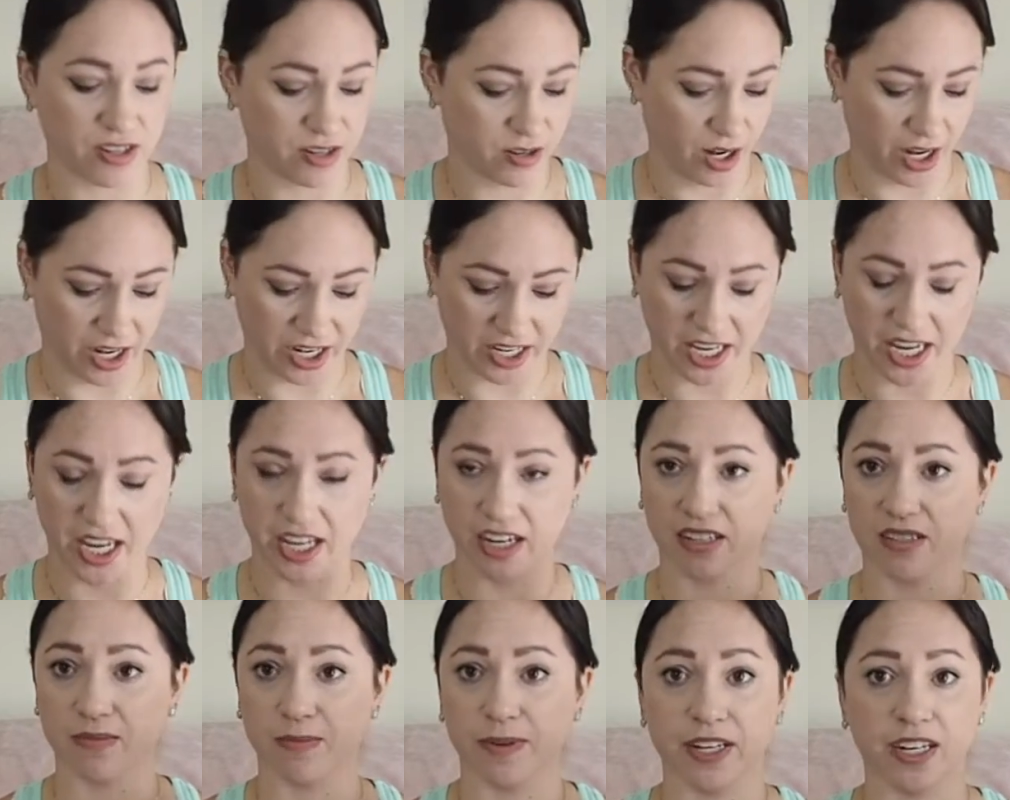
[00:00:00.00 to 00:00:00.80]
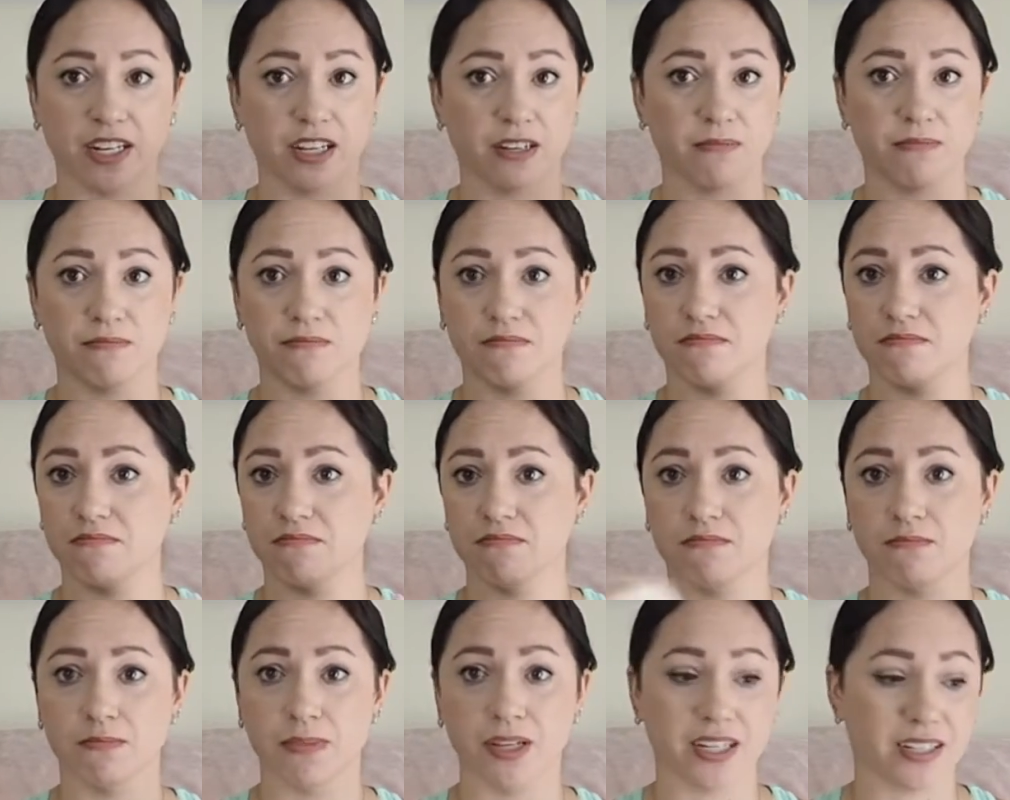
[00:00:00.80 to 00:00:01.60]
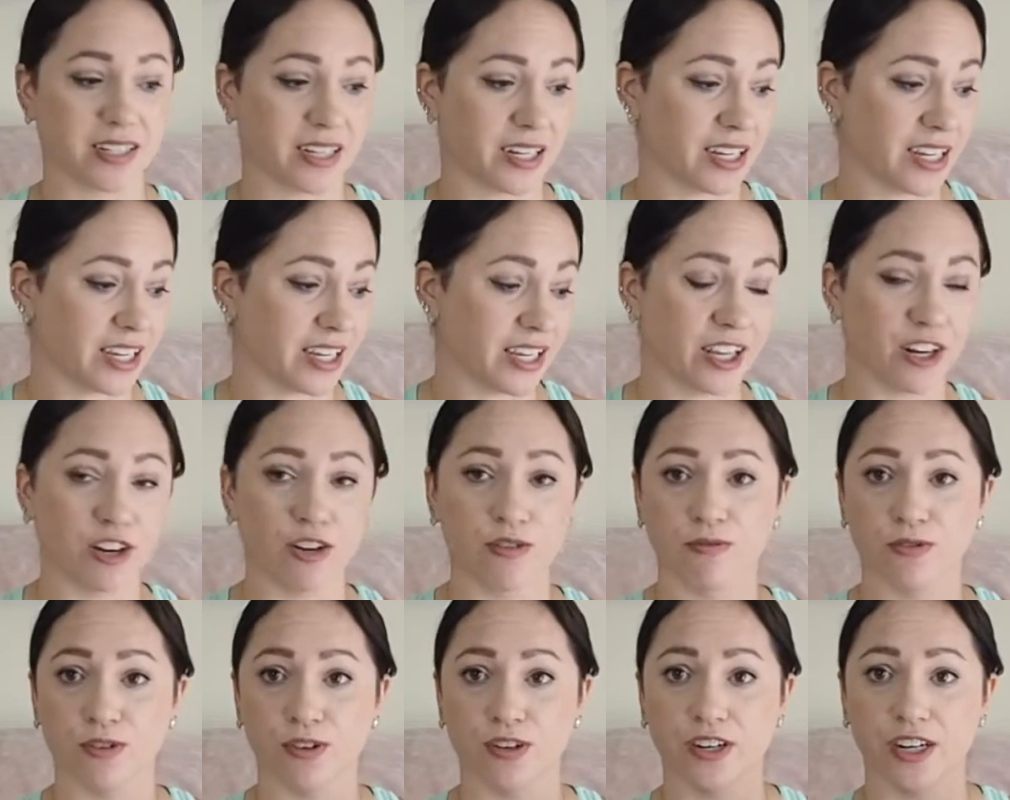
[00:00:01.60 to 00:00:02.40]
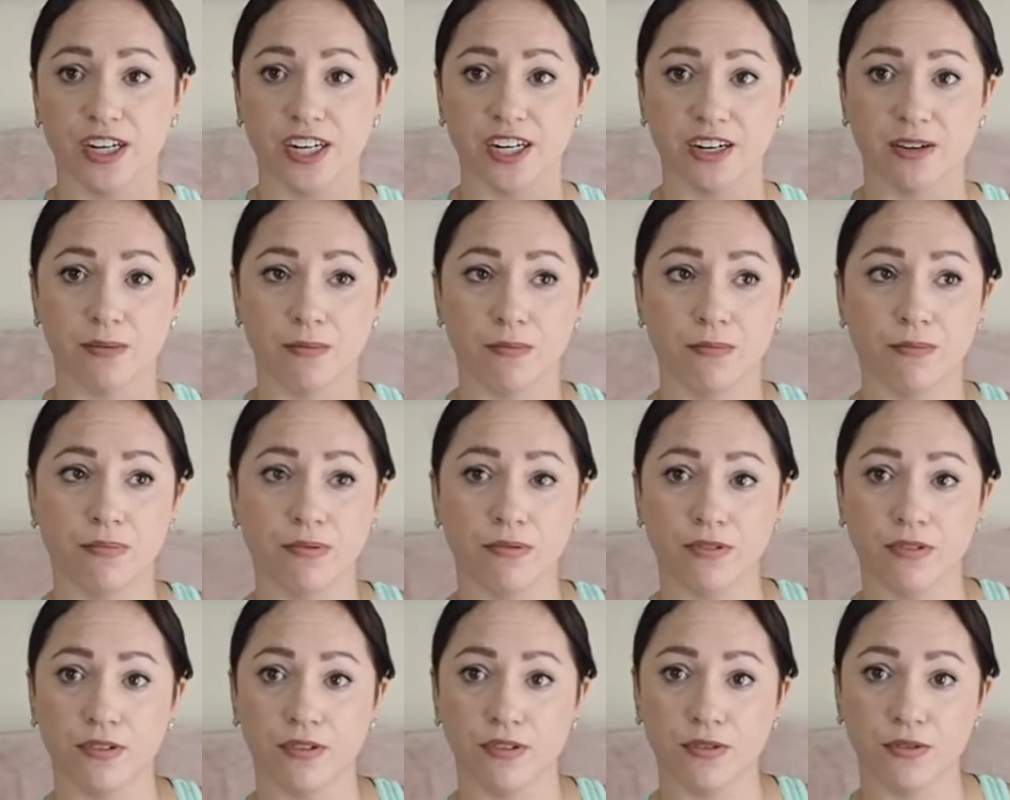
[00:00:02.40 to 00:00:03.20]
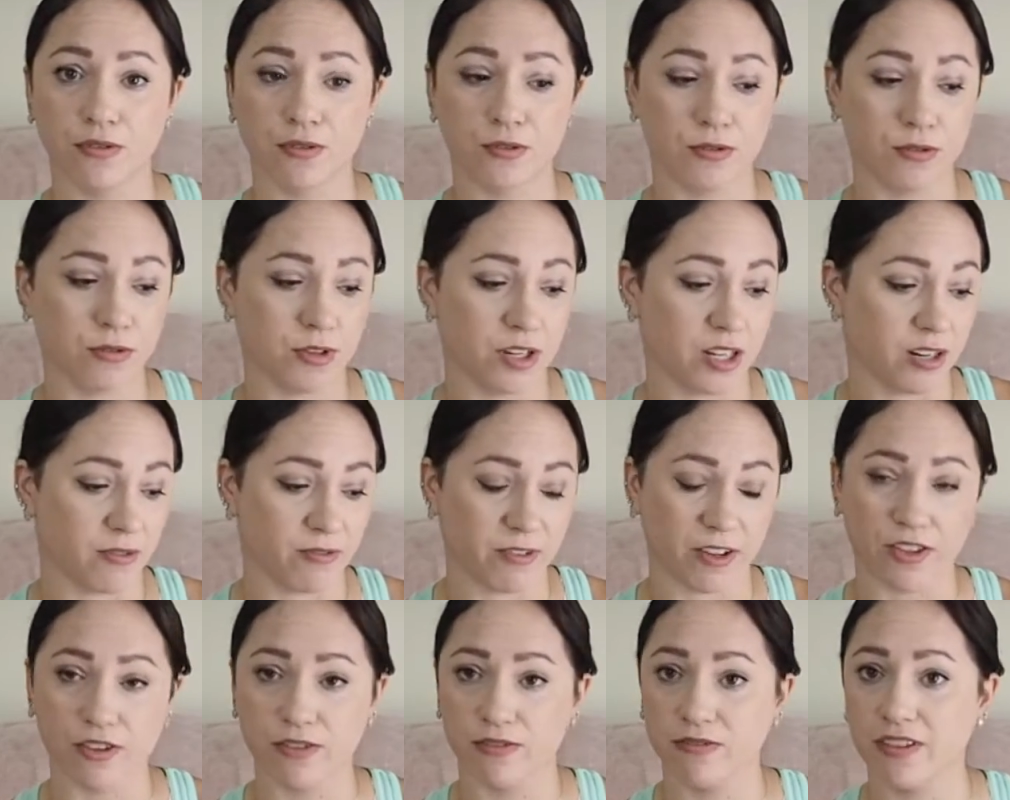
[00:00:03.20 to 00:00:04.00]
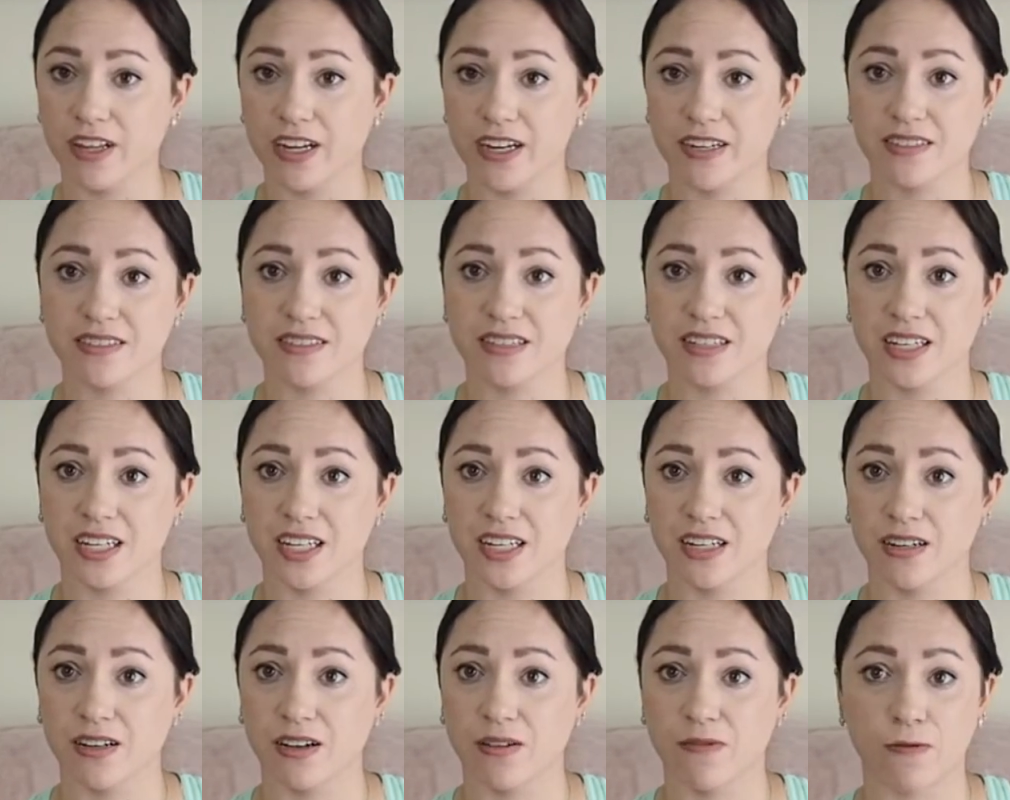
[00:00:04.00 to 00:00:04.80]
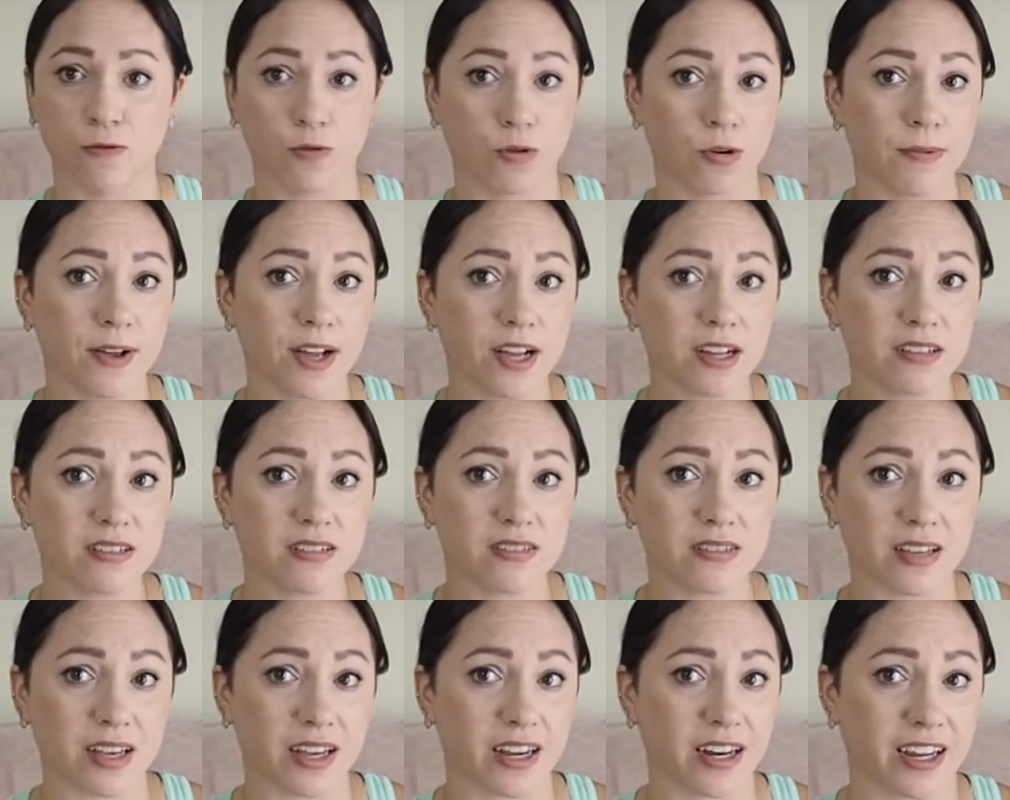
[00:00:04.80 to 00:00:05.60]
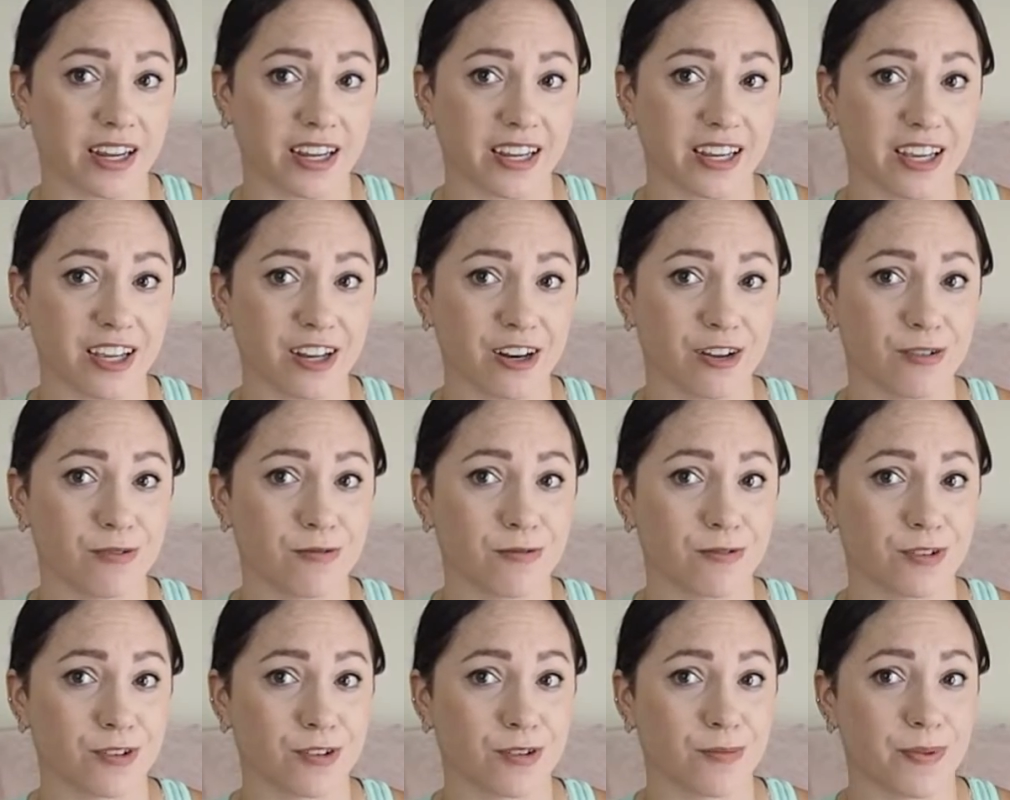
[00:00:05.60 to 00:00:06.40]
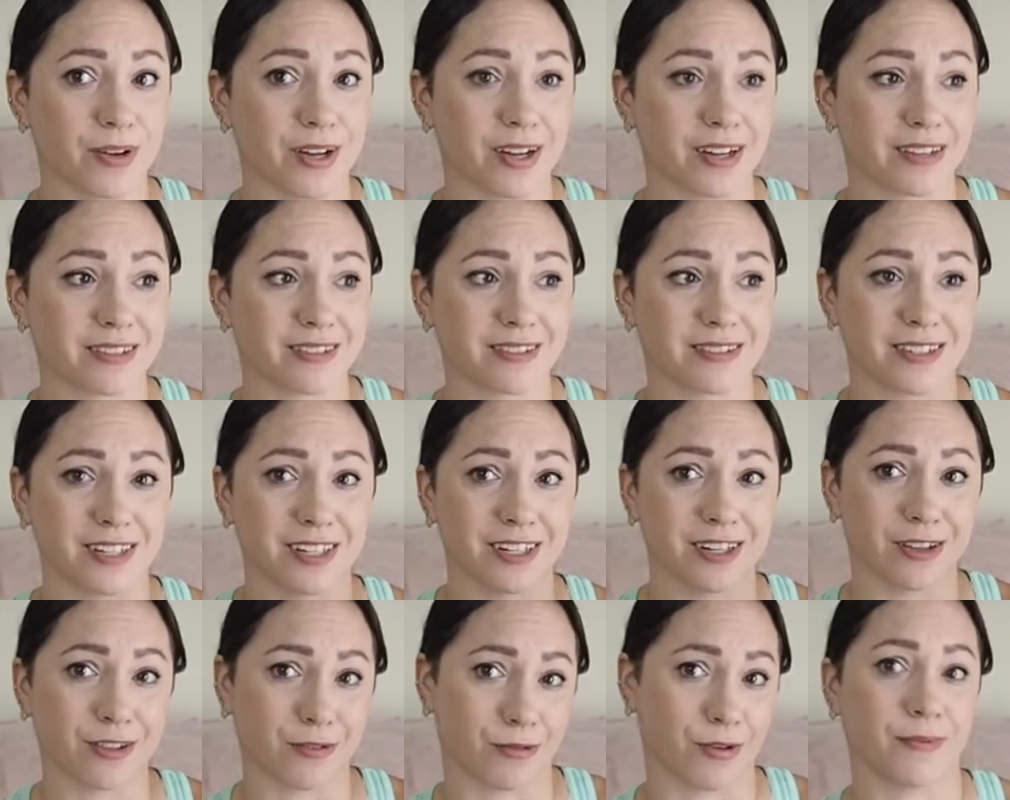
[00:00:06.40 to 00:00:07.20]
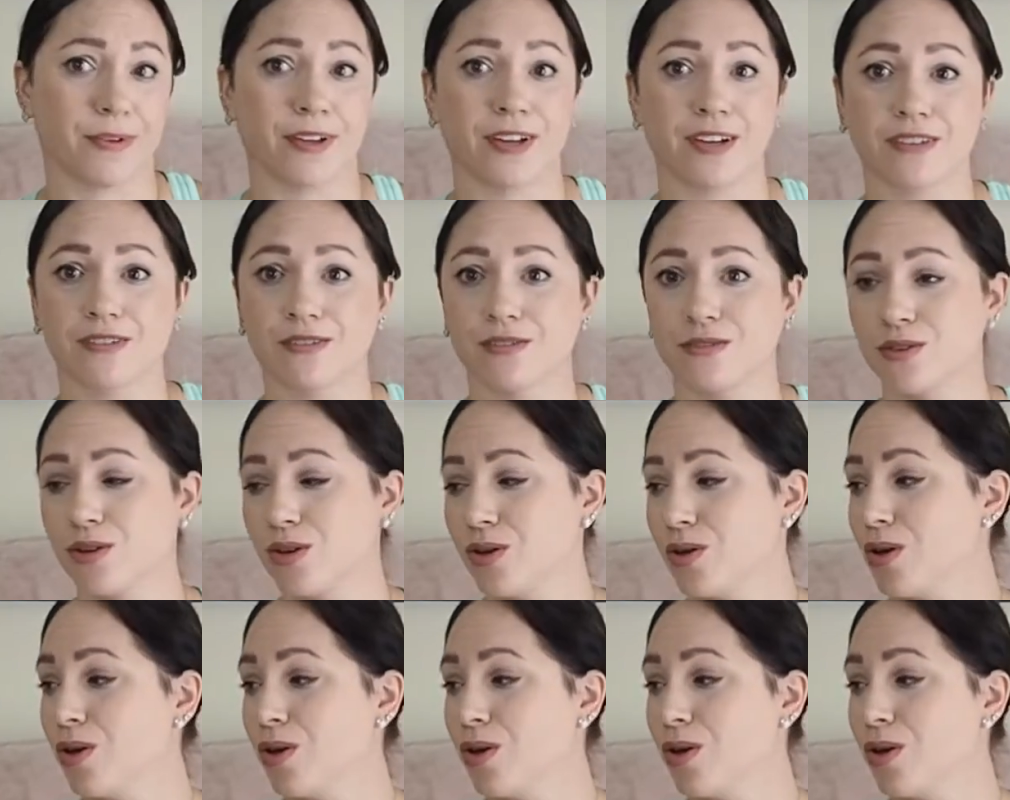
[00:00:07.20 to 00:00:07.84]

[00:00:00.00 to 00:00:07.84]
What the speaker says: I can't explain it, because I can get over in a blue, in a Featherflex in a 4 box, and I can get over the box in a 3 box.